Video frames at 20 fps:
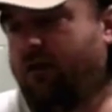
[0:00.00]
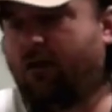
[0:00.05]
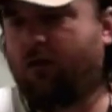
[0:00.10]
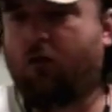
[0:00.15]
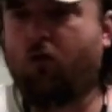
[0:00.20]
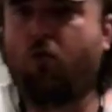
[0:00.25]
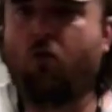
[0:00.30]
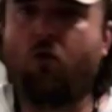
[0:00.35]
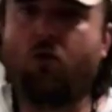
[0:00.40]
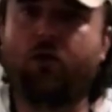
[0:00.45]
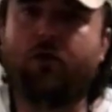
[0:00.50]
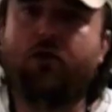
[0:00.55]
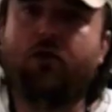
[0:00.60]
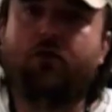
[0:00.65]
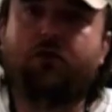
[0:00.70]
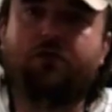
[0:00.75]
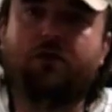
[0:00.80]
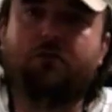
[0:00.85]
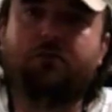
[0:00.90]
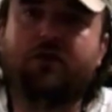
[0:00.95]
the quarter
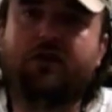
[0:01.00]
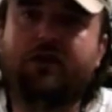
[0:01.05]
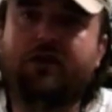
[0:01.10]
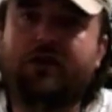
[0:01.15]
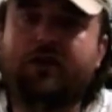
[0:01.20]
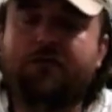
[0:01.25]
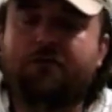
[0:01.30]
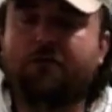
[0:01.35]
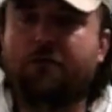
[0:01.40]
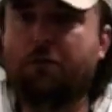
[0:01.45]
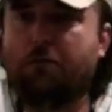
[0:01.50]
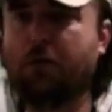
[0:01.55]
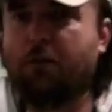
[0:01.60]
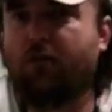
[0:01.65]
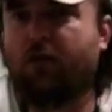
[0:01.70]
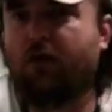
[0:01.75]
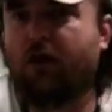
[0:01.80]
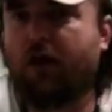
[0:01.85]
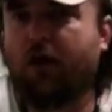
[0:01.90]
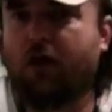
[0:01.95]
note triplet. And if we
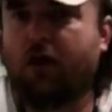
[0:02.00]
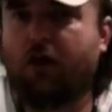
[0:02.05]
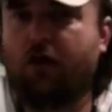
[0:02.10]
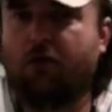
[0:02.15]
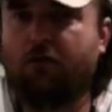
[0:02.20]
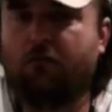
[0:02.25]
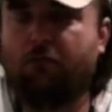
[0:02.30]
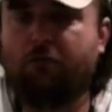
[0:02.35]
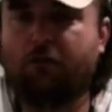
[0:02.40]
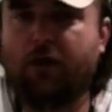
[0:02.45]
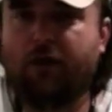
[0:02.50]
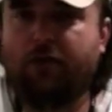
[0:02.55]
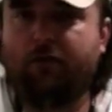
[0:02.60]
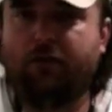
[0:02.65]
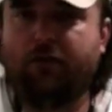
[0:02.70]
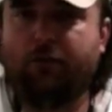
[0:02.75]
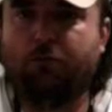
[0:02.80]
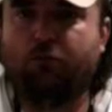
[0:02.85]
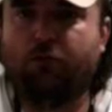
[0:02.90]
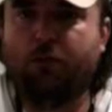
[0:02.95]
remember our
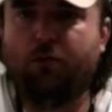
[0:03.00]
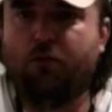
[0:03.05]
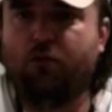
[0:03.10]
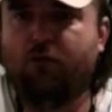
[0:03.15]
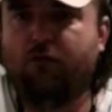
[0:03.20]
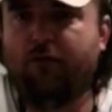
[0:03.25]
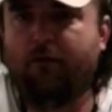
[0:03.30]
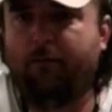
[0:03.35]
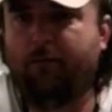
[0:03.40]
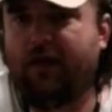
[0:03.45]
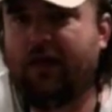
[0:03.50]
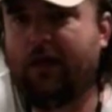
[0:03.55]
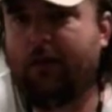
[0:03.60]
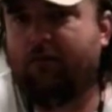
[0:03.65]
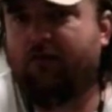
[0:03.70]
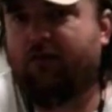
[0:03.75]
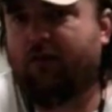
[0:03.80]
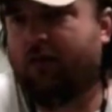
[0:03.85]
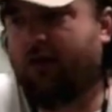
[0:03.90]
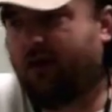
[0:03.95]
remove a beam
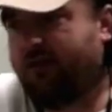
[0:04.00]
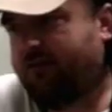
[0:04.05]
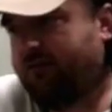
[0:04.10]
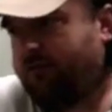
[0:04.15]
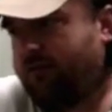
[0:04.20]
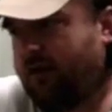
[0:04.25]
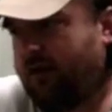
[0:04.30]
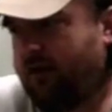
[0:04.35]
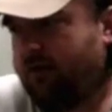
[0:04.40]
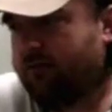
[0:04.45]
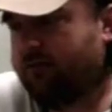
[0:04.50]
philosophy,